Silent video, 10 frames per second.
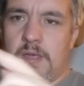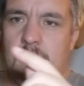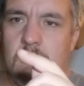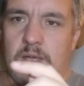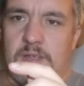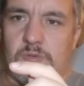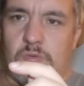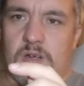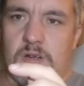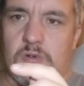As the
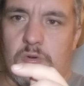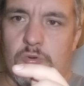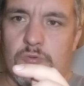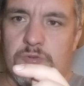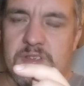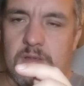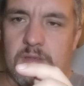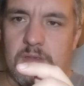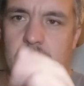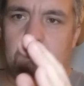water cools,
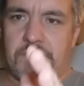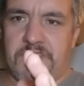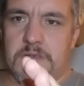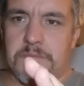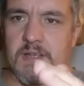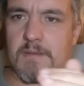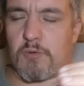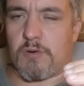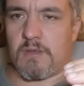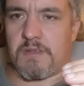the fish become
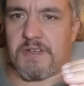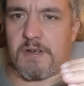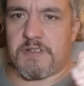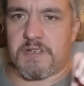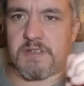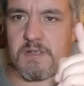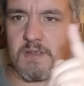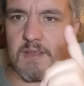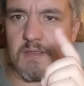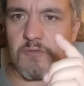more lethargic, so
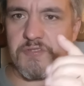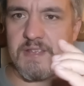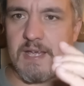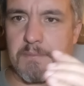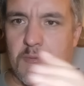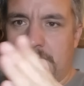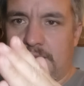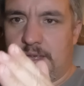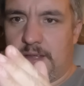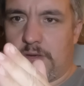that little snap will make
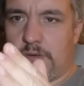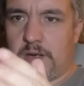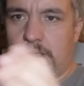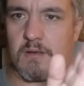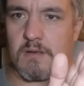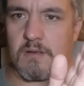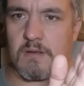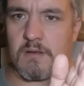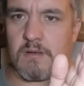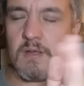that lure go.
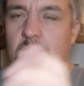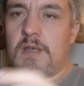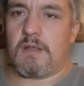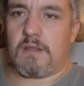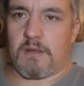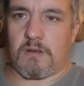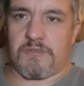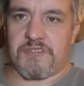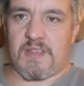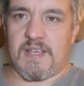Little
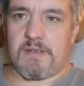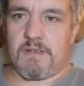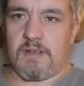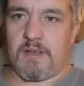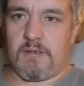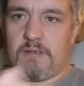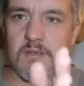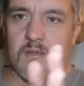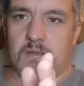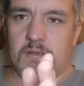slight,
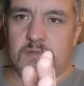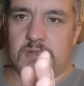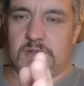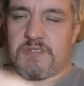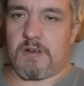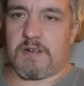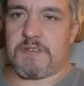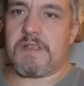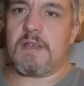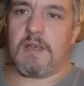just darts,
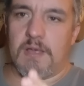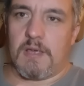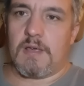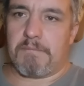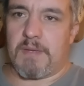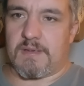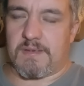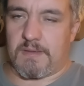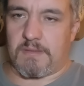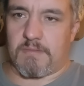makes
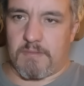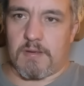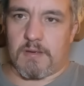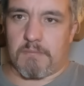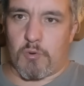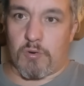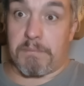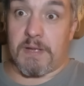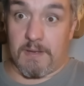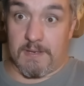it more
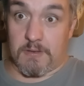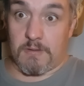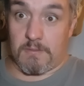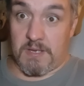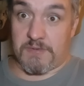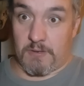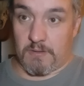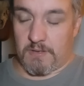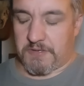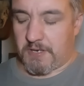appealing to them as they're
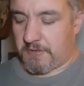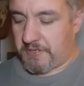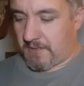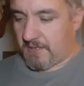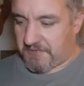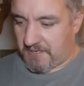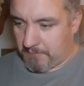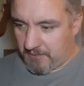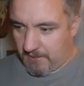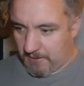lethargic this time of
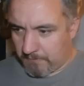the year.